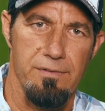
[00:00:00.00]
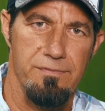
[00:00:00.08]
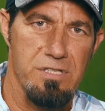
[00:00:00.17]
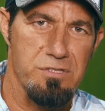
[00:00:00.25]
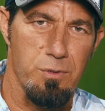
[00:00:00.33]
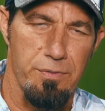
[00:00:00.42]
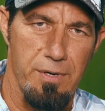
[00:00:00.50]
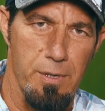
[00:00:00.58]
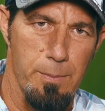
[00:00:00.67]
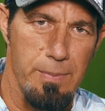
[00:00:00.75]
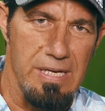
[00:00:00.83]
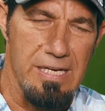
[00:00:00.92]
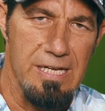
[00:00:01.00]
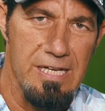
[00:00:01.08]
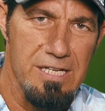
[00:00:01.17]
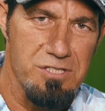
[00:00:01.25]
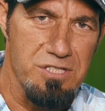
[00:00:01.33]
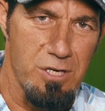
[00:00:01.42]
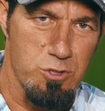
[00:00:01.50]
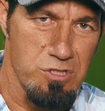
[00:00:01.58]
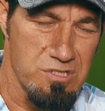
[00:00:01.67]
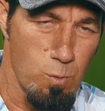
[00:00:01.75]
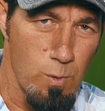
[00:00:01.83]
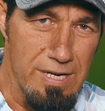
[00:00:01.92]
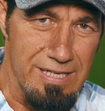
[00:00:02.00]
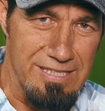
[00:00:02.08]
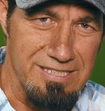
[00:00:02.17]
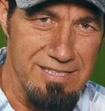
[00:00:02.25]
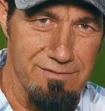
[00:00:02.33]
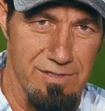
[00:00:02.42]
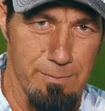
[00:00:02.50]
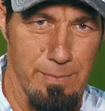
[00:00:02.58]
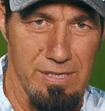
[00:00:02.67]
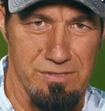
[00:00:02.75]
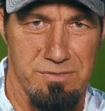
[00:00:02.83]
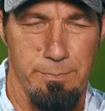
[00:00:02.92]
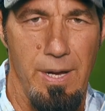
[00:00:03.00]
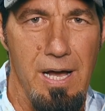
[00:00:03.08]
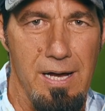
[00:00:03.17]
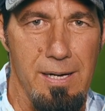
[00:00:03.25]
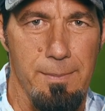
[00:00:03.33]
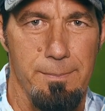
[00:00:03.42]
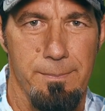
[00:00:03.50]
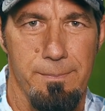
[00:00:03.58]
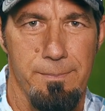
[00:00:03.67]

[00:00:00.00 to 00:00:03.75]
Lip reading: physical therapy sessions a week at $70 pop,